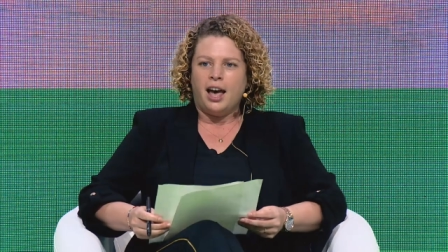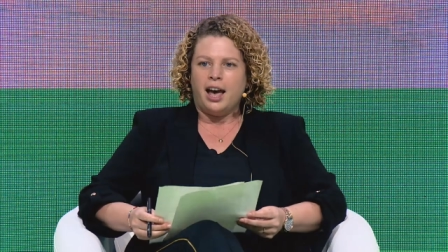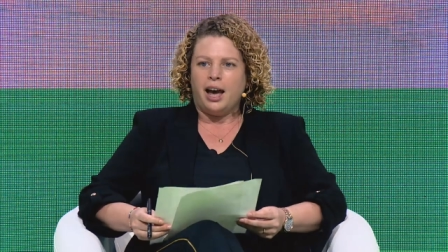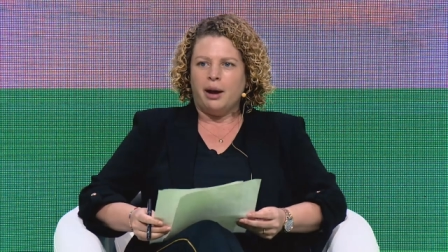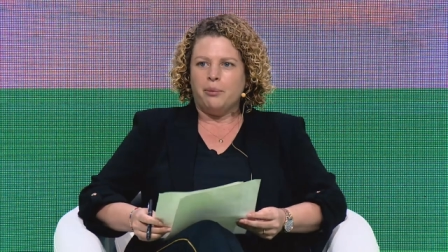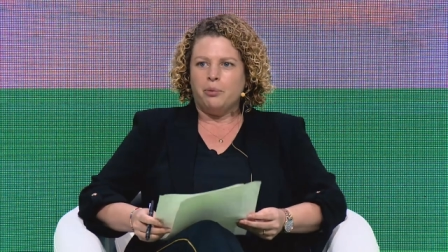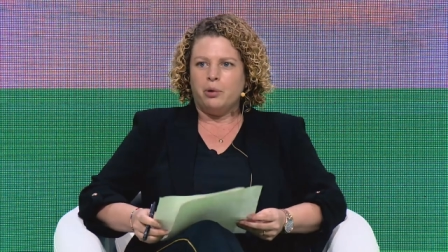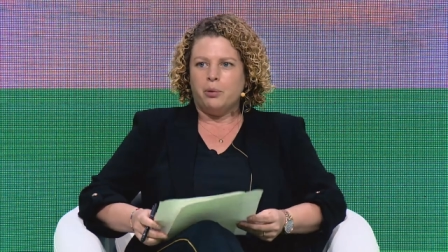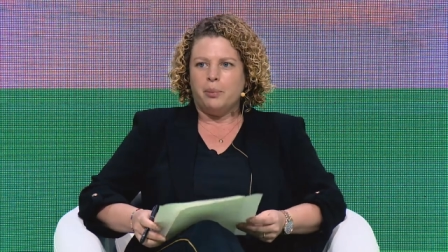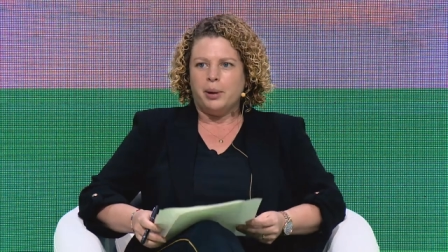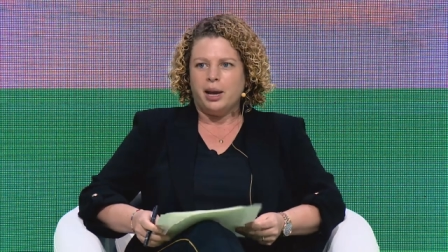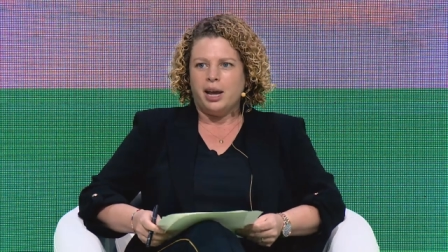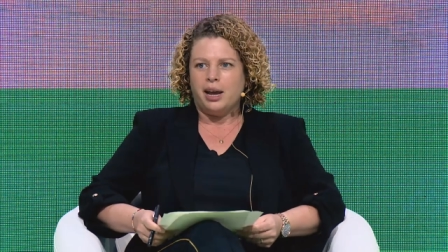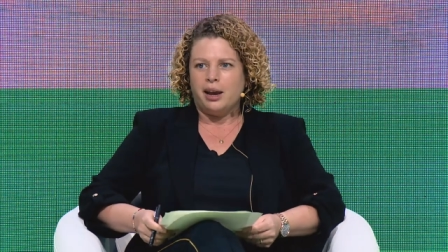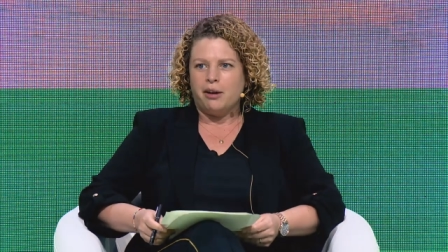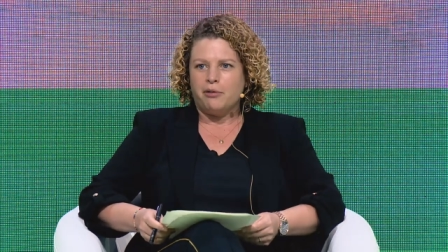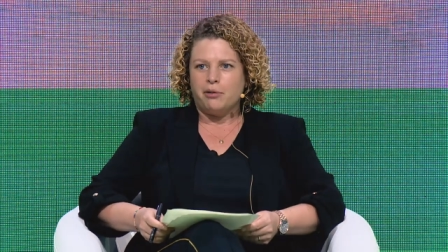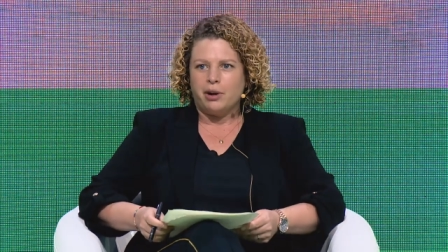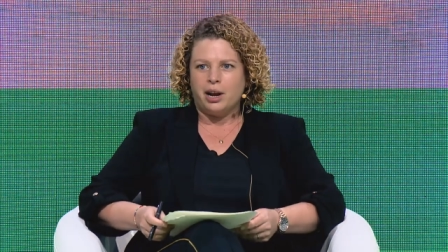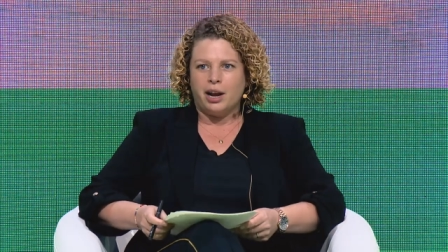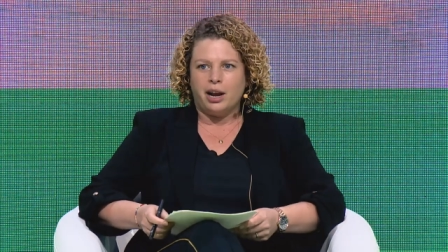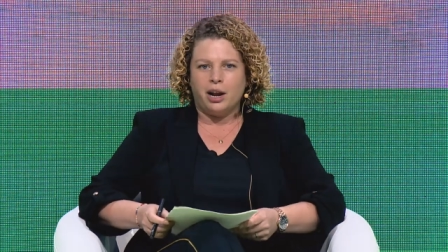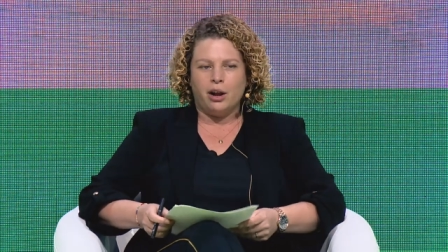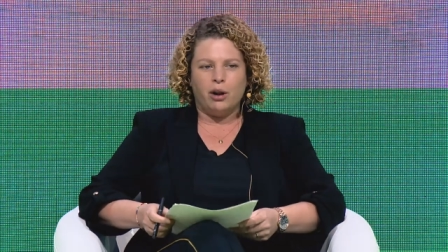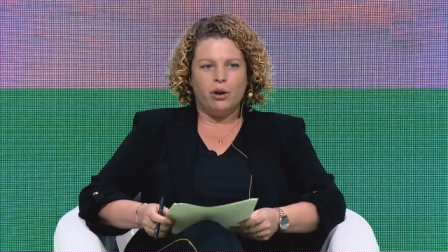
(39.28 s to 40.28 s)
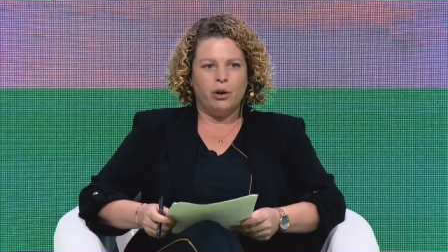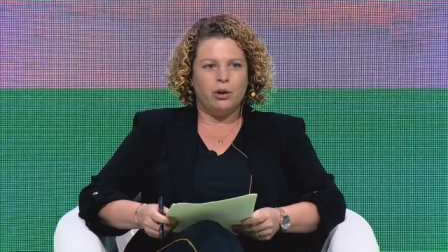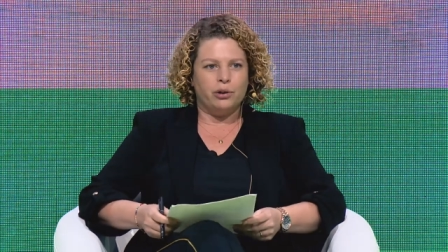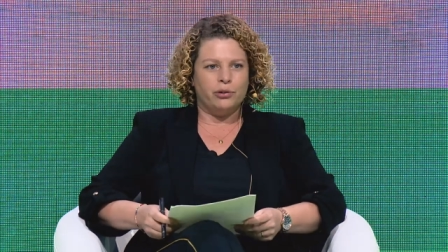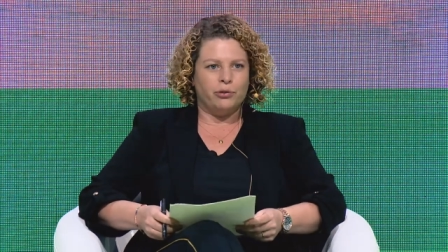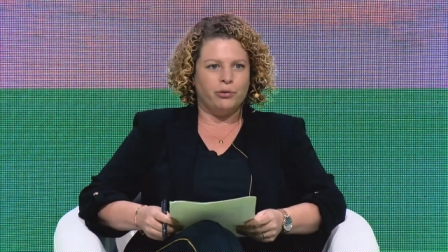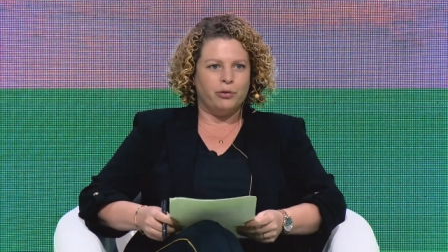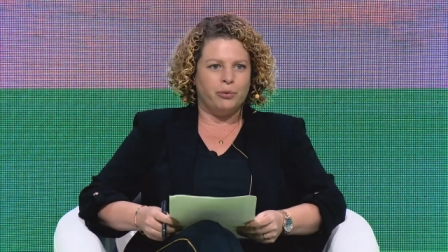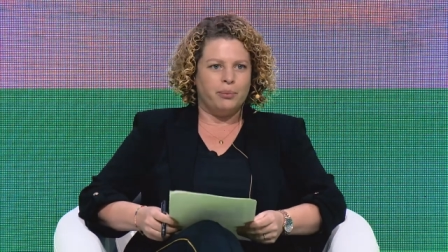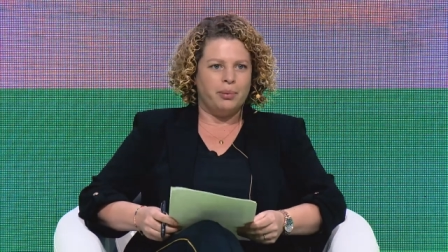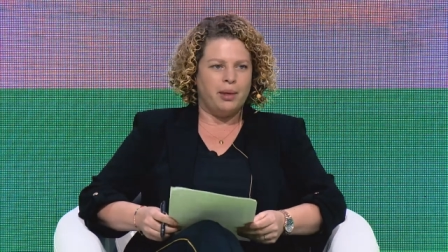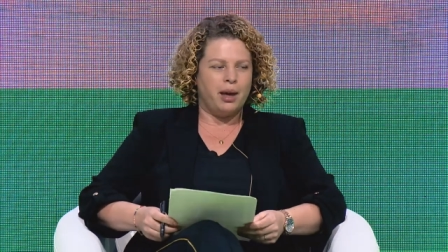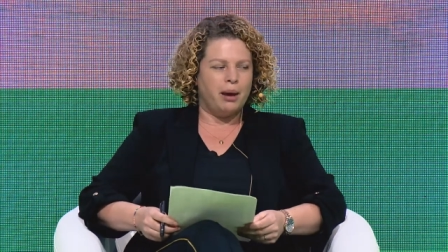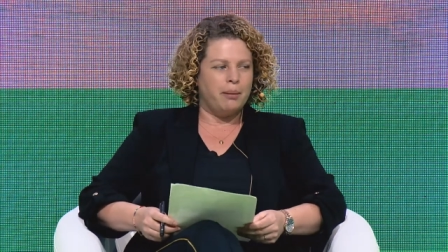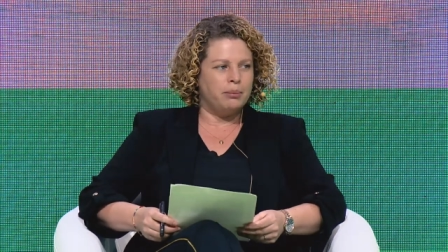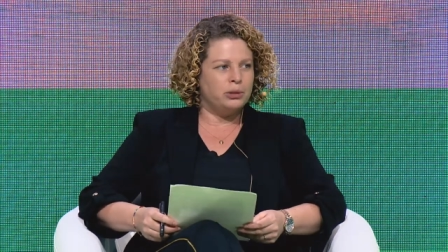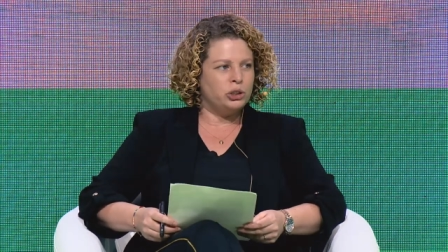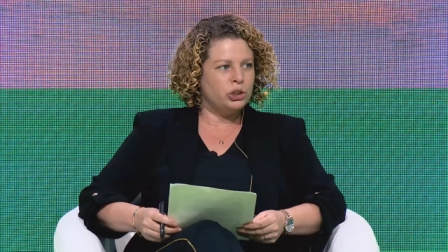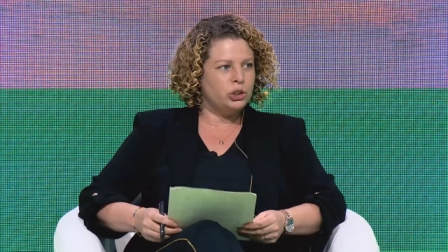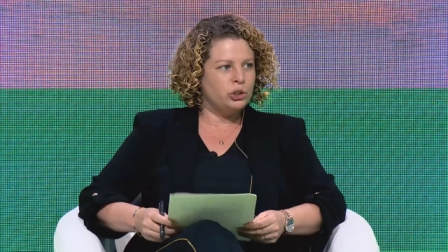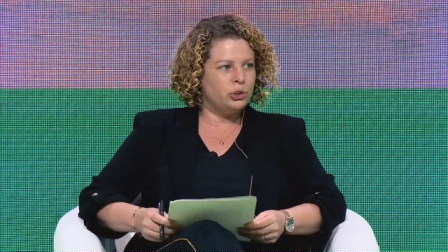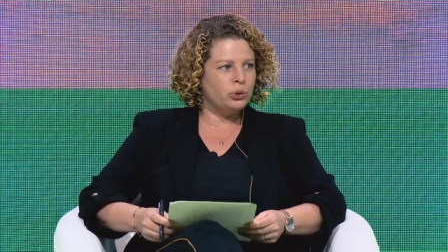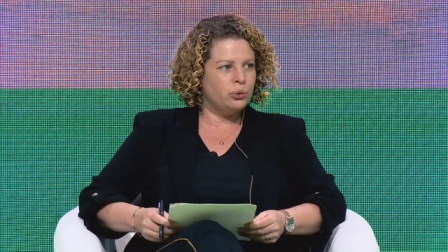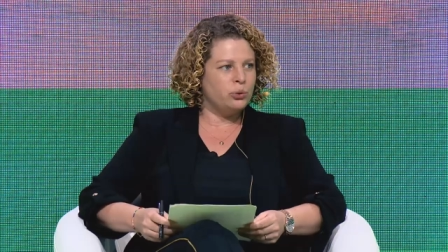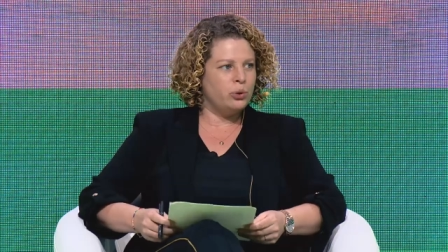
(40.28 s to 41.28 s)
And we'll be hearing lots from them
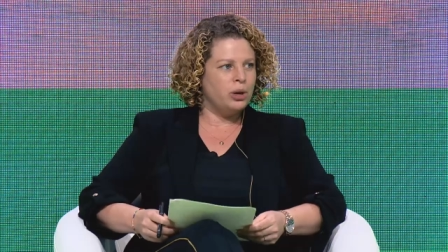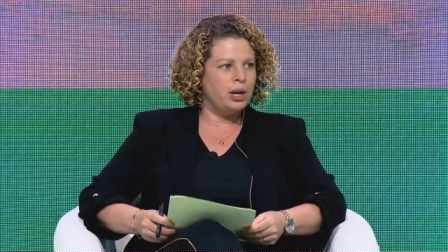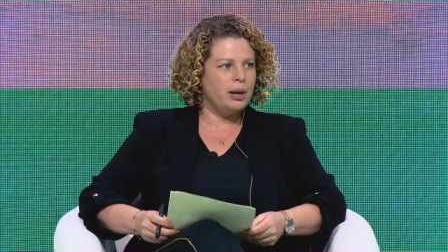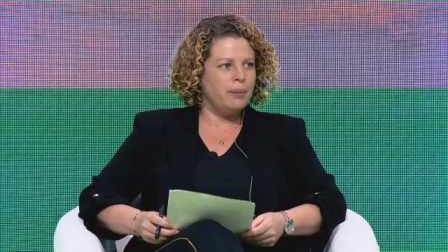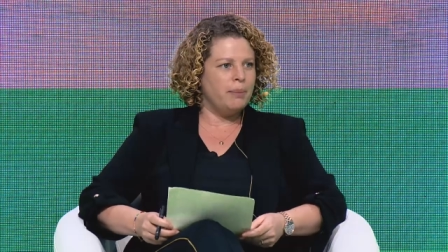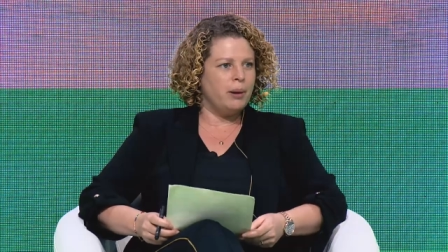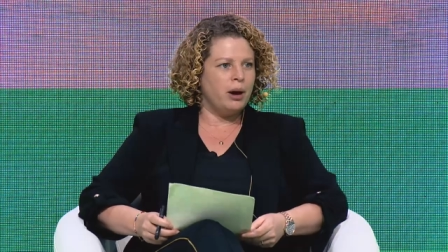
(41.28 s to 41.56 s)
shortly,